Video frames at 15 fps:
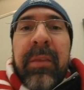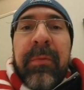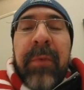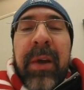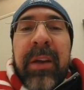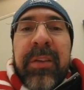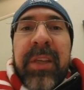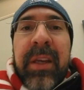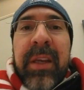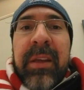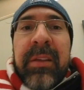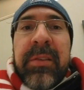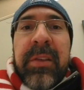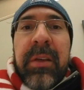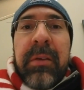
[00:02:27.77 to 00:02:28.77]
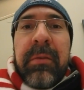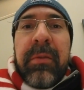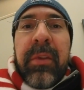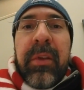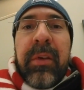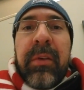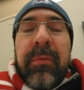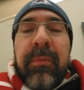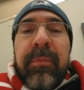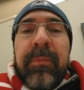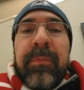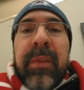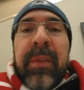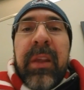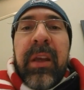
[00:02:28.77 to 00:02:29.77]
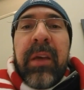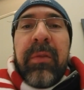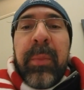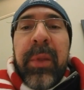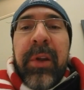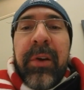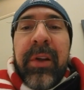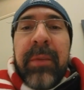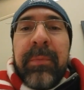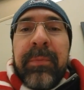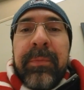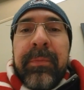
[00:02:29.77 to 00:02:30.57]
final seconds of the period.